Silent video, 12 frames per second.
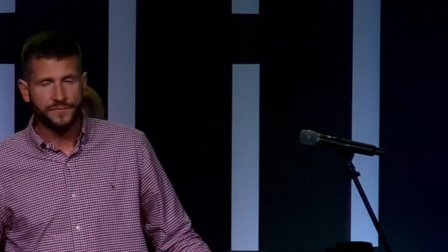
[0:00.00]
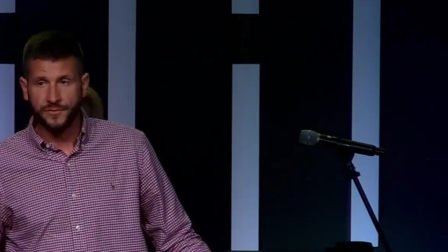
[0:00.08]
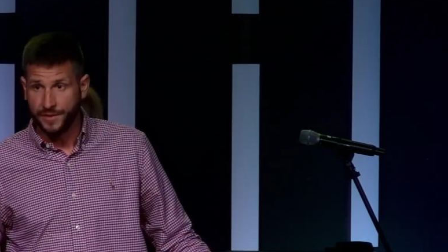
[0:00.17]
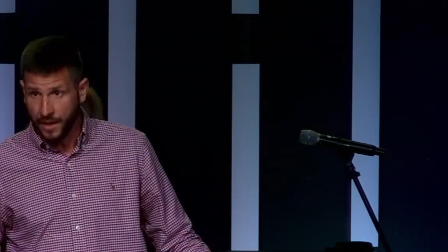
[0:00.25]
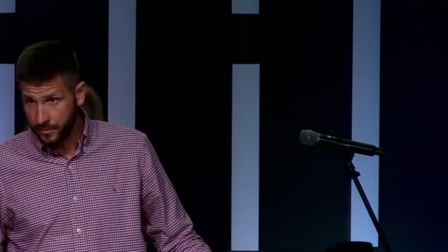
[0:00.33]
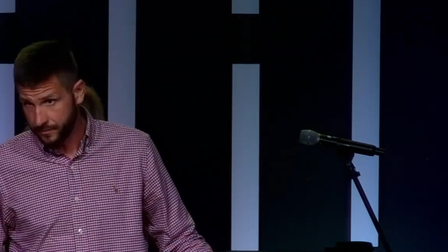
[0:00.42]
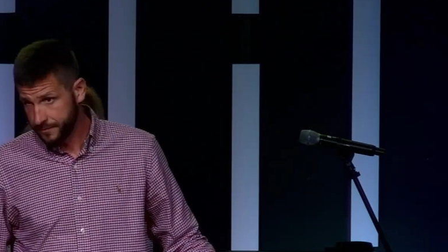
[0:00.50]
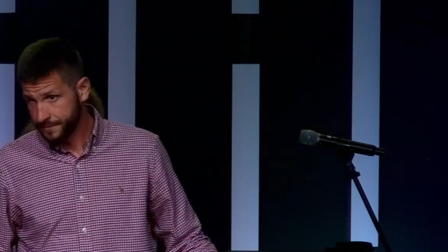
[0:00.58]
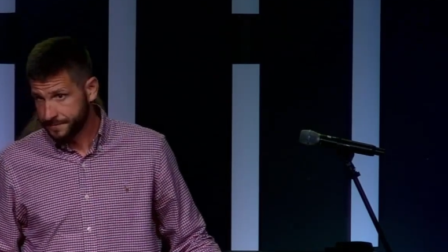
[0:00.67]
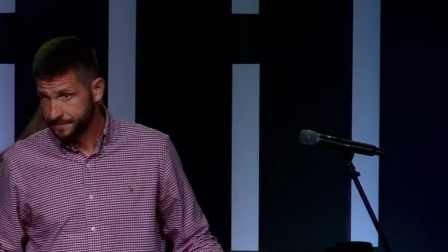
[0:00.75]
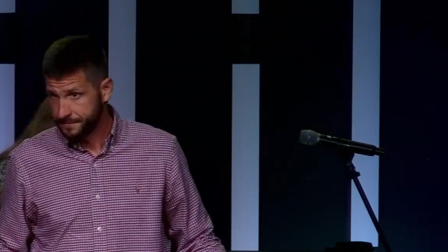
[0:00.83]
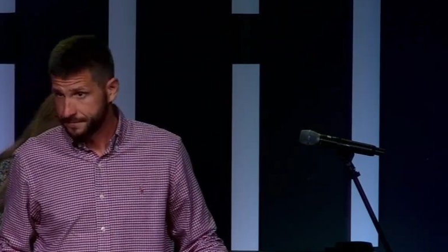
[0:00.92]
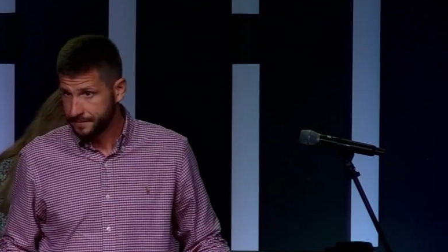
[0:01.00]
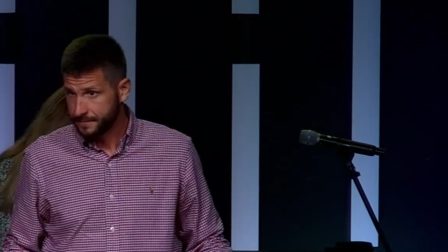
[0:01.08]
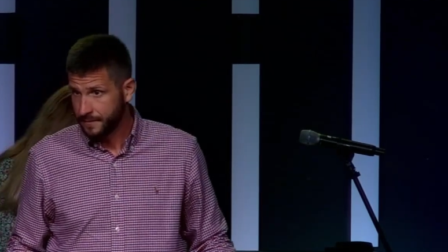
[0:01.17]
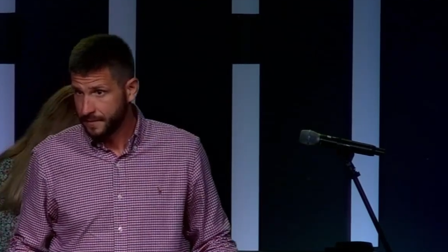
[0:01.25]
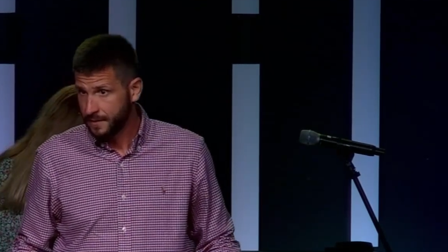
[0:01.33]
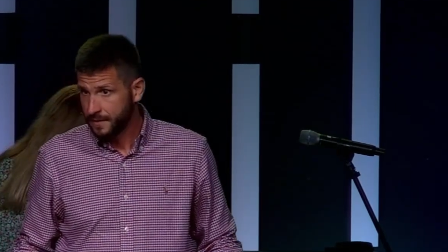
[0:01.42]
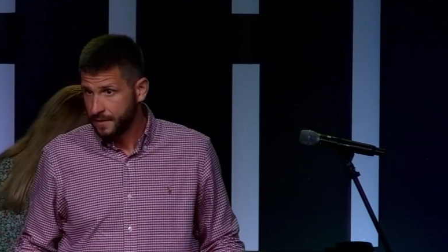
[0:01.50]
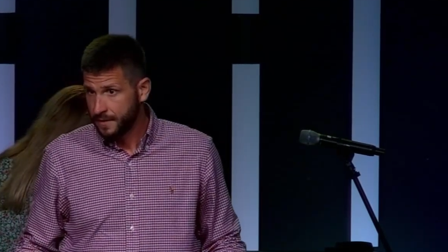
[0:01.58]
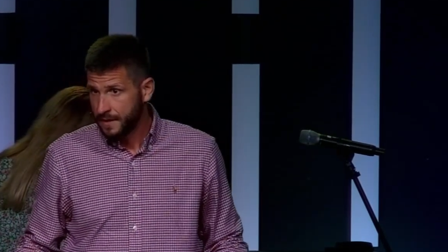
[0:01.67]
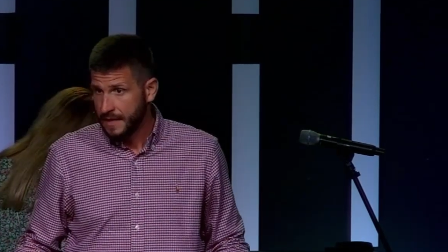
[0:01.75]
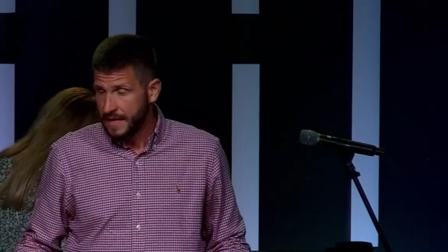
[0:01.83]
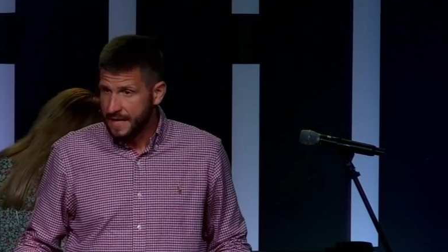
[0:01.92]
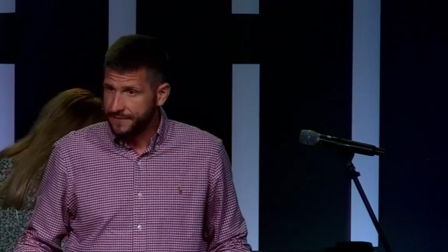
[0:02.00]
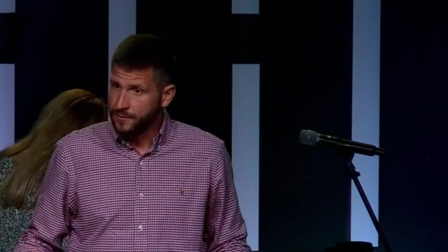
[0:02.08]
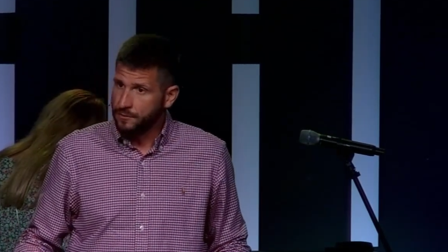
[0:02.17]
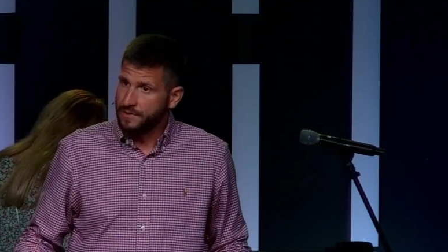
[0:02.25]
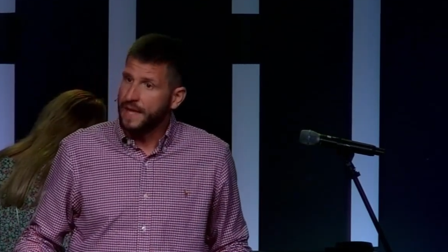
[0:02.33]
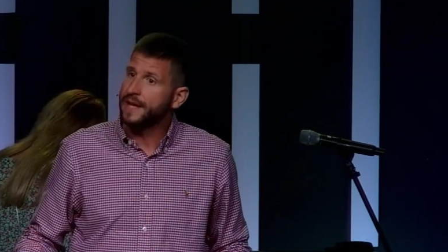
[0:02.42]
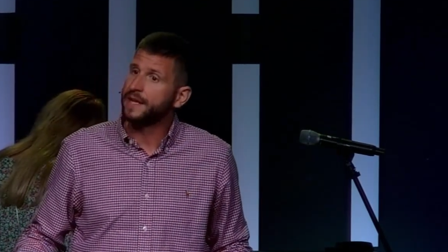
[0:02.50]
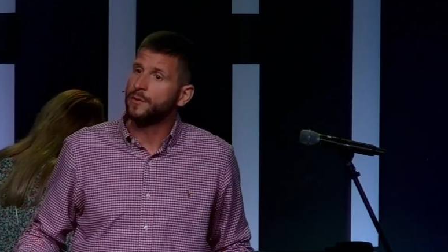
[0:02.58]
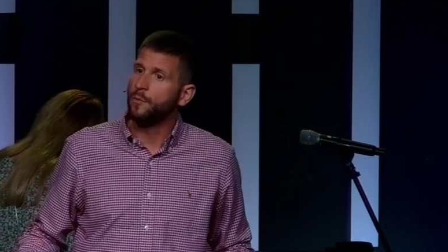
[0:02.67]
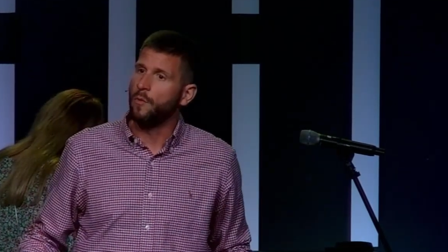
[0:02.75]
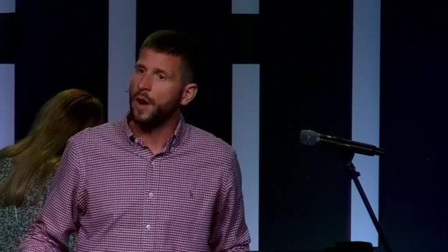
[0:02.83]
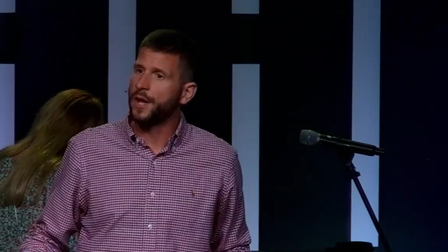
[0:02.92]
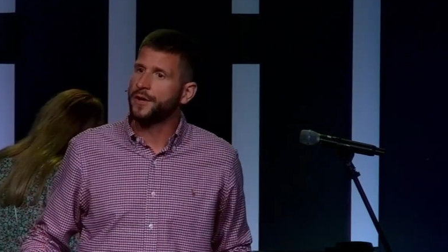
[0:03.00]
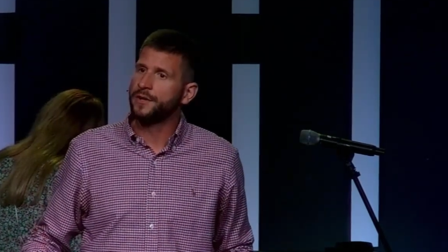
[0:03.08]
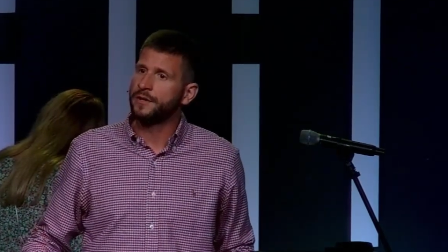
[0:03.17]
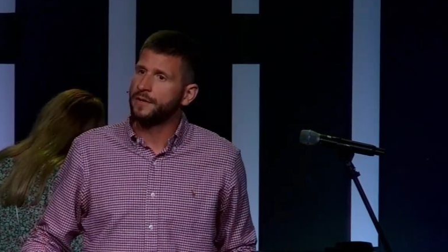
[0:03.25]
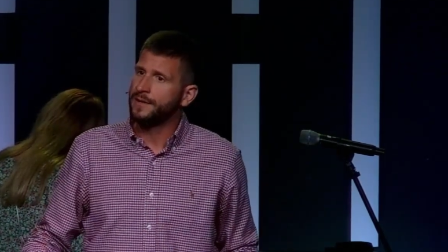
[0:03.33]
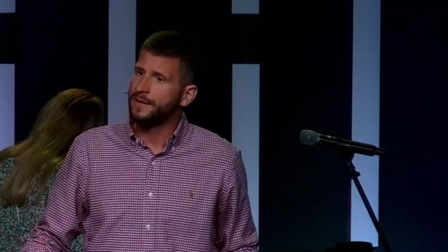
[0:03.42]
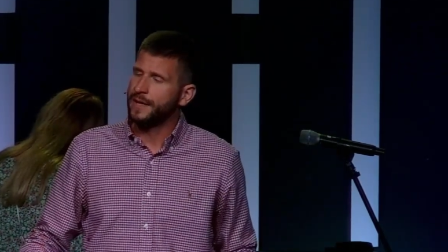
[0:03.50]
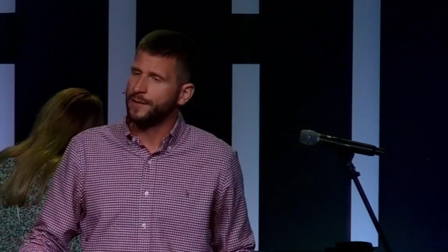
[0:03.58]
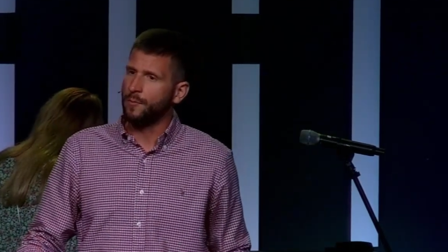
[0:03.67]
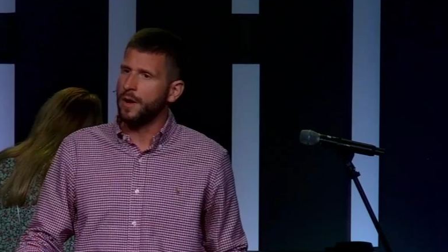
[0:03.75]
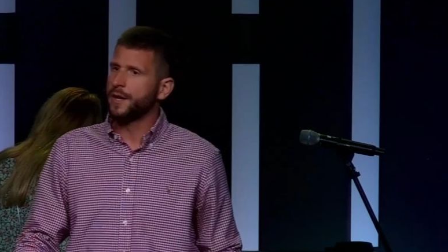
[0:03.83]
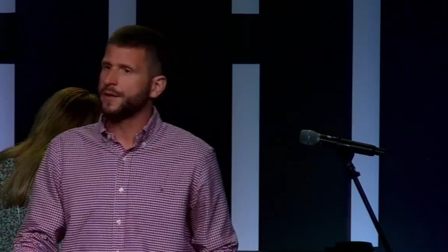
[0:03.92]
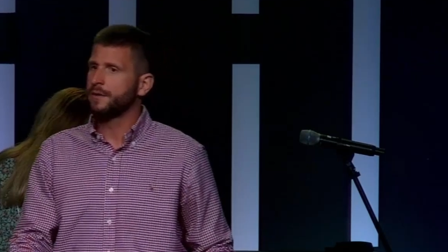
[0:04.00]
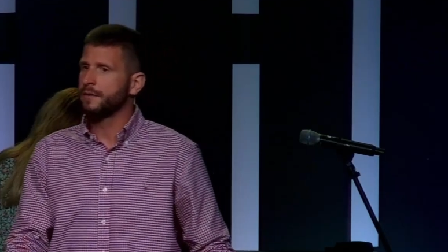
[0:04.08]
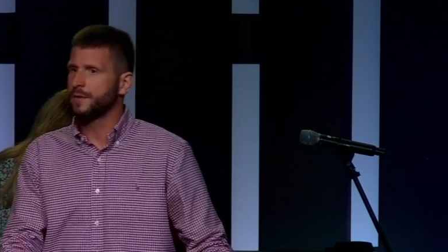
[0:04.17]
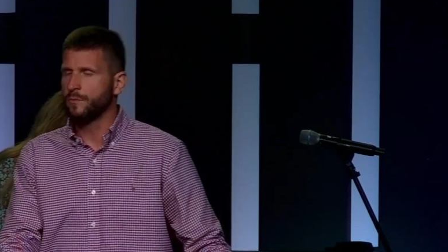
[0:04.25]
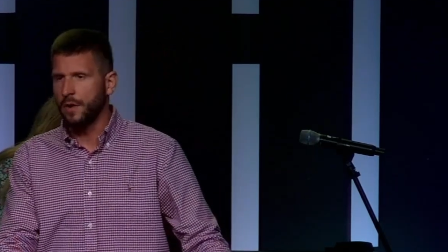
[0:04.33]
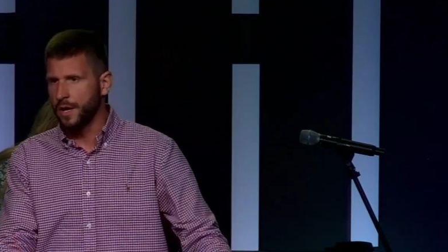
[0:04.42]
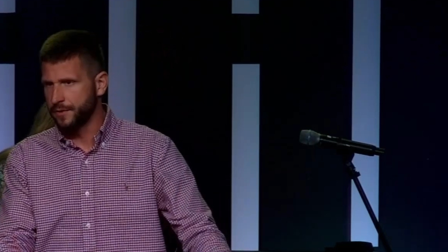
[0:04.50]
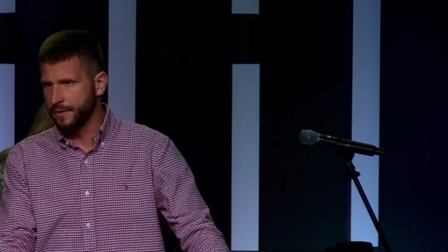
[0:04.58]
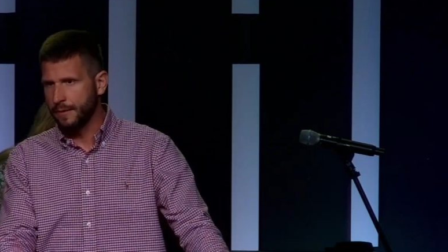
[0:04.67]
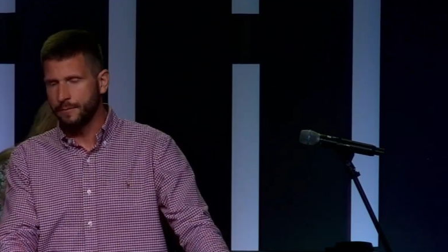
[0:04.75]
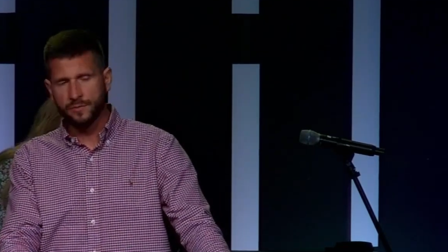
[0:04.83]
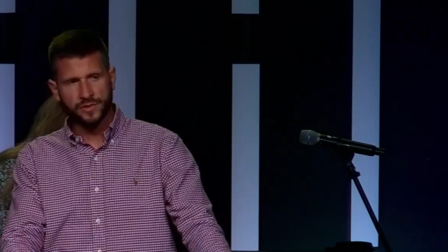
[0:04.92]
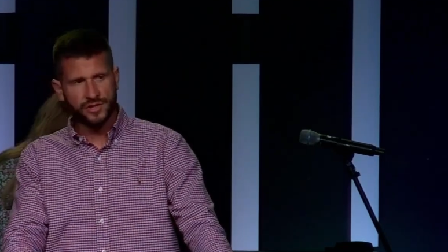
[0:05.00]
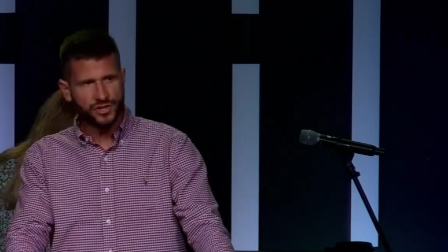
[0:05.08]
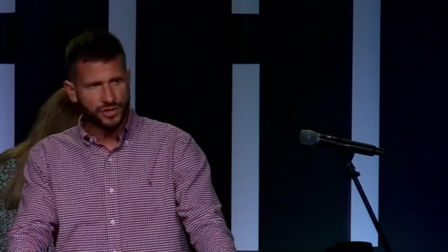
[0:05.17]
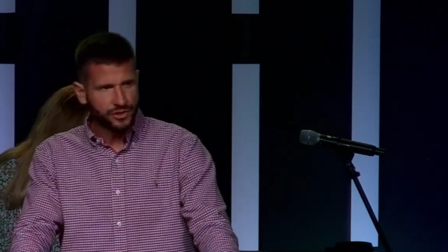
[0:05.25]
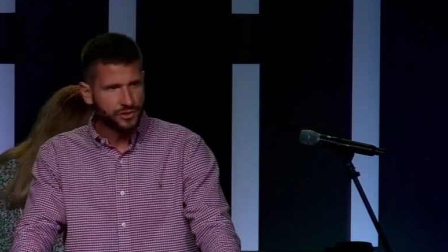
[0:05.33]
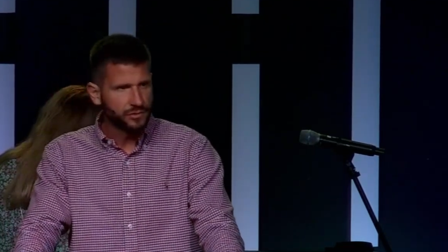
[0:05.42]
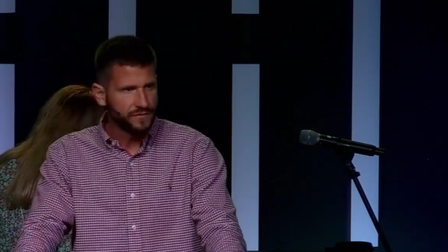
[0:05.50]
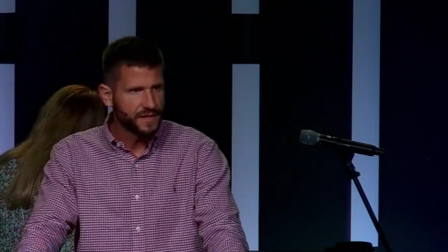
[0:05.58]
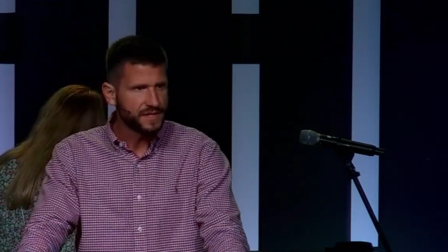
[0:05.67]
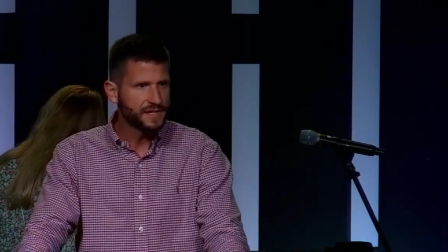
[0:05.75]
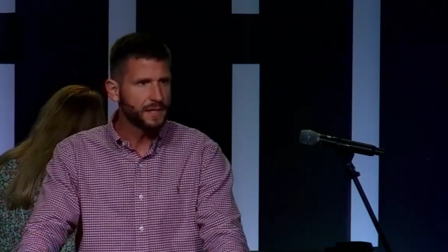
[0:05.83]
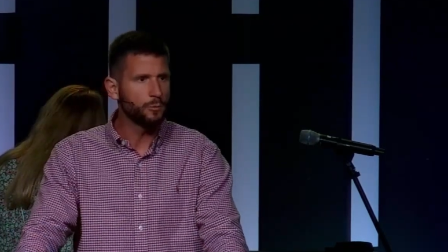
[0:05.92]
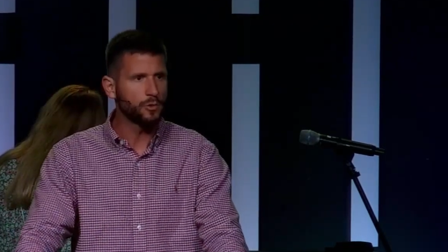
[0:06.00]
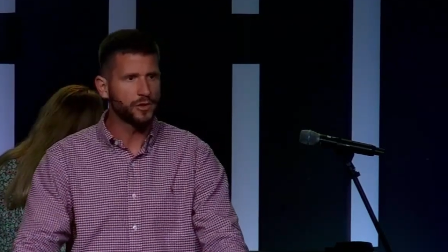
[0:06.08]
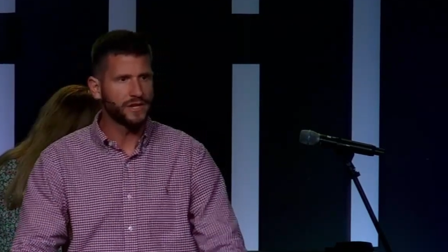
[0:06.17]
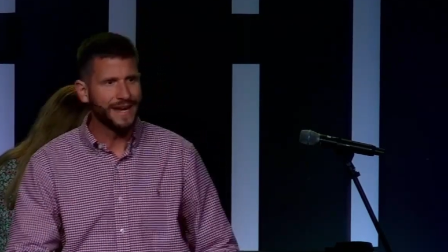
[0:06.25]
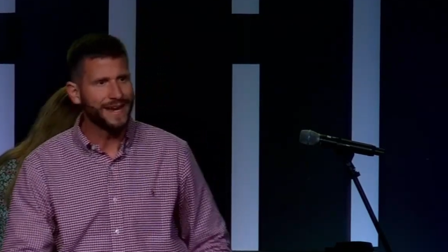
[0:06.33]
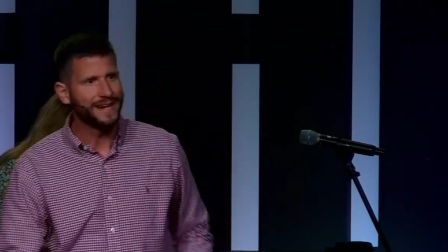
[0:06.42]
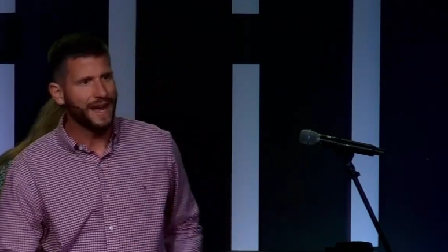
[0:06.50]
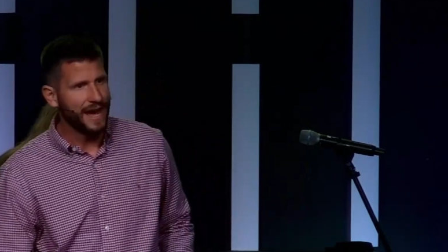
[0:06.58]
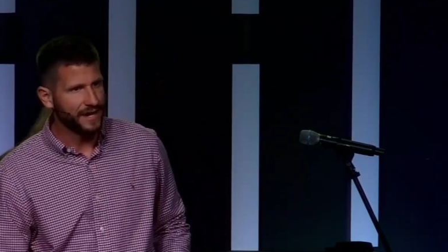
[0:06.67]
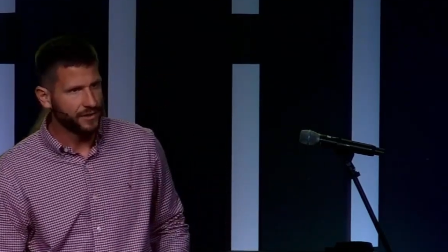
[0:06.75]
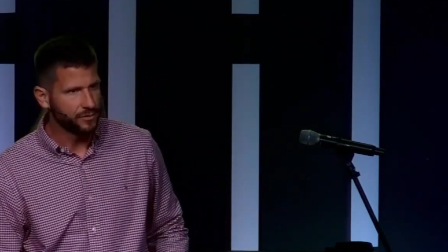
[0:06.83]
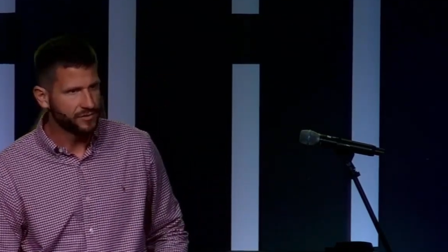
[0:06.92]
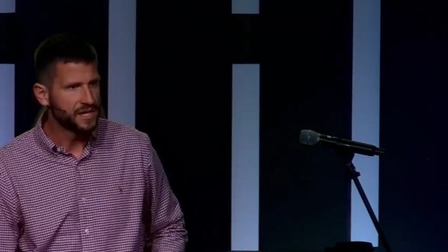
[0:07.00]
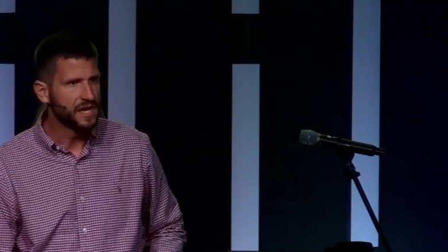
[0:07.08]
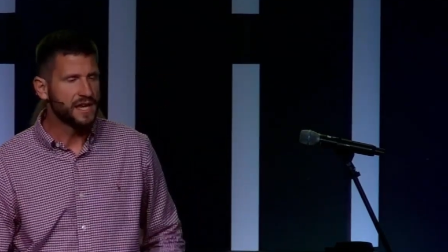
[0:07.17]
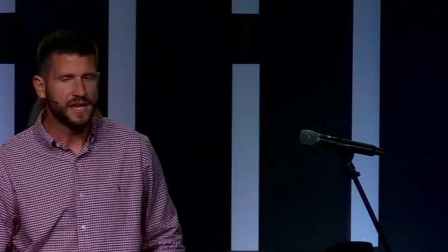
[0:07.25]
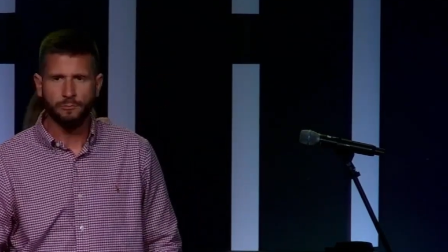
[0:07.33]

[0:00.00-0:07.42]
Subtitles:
If you don't, if you let it wander and wander and wander, I will assure you of this, it will create idols.